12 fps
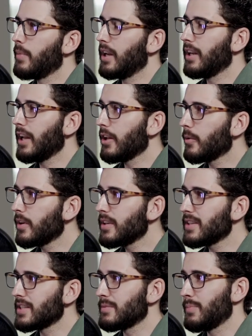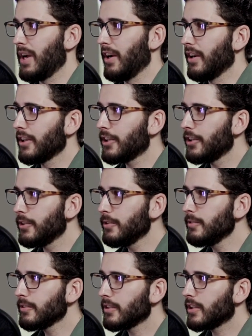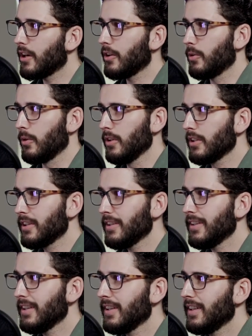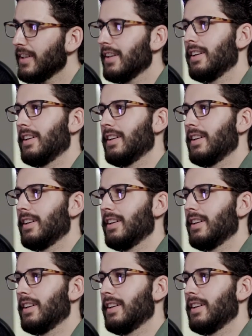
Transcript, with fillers: but another one is parentcue.org. Okay.